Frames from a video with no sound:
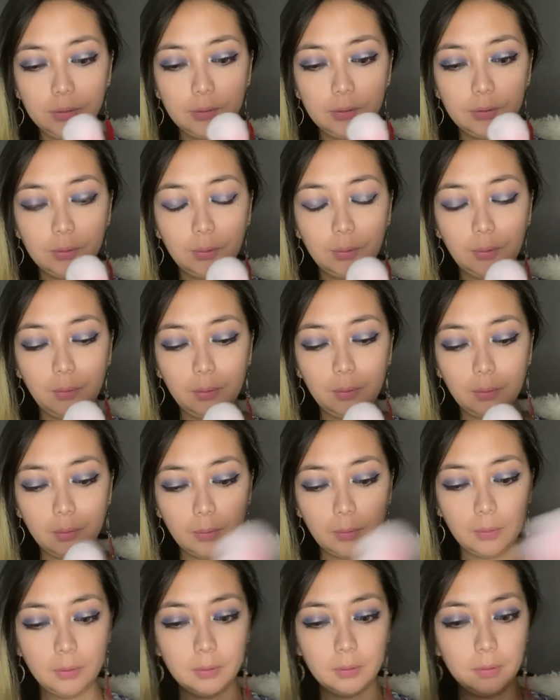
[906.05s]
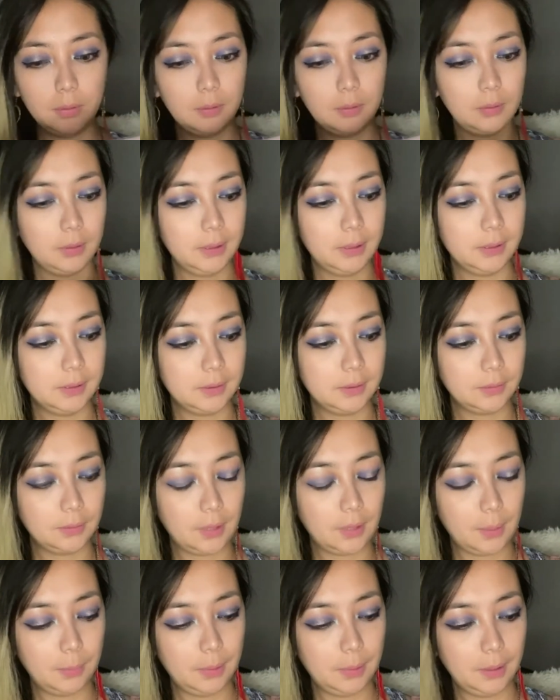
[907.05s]
So let's
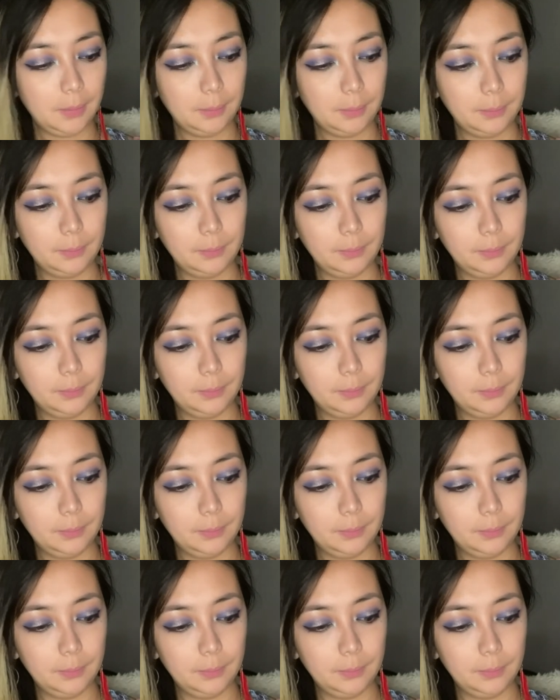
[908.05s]
grab them.